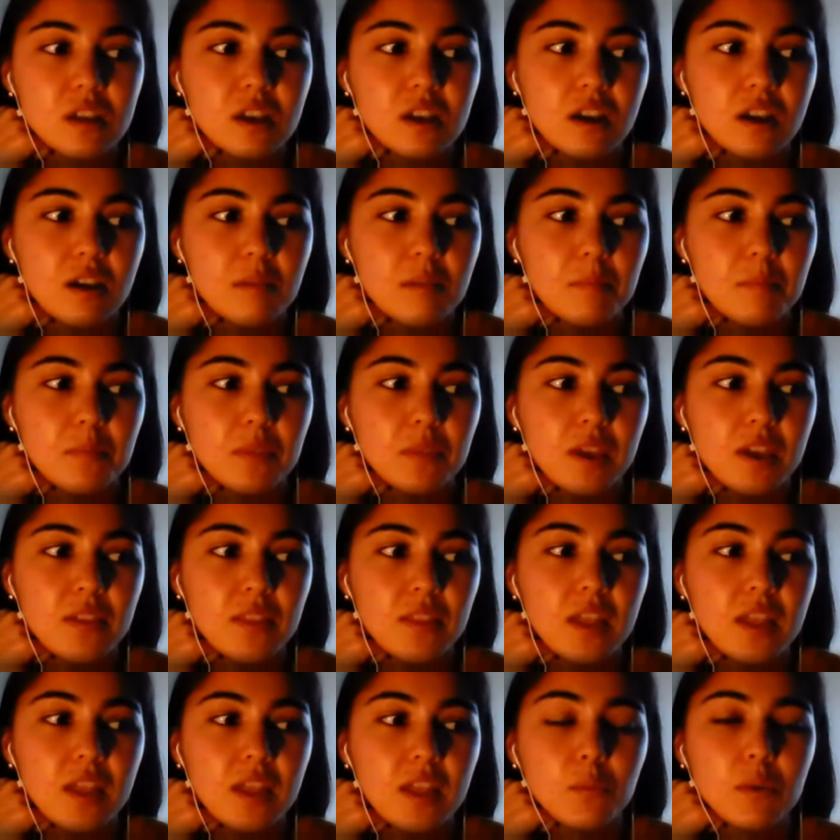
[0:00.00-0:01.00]
And
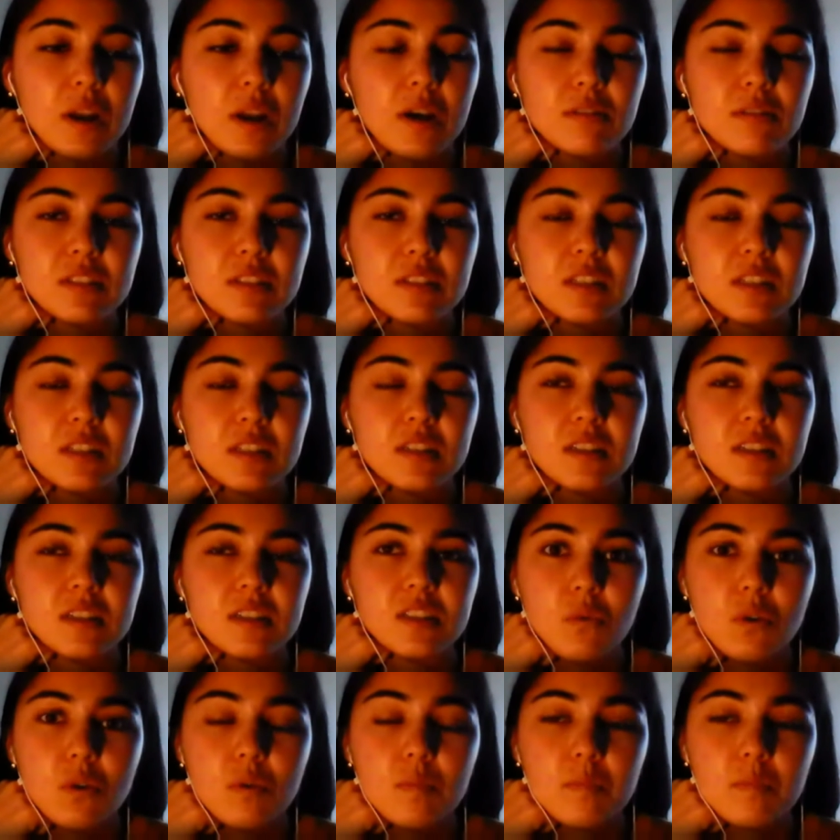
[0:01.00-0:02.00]
then when I was in
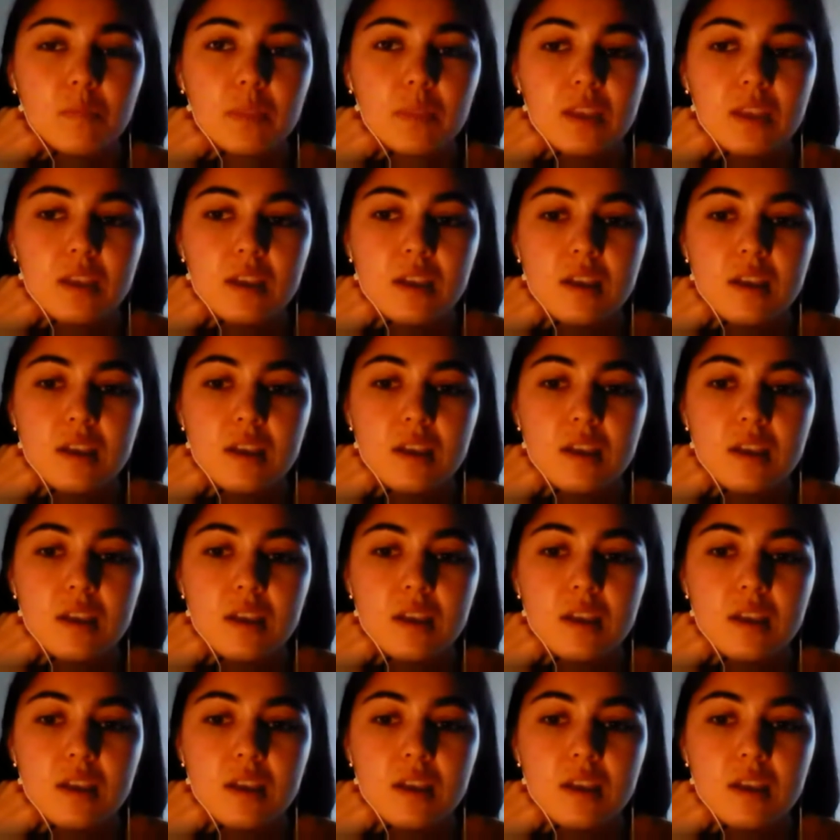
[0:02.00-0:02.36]
school,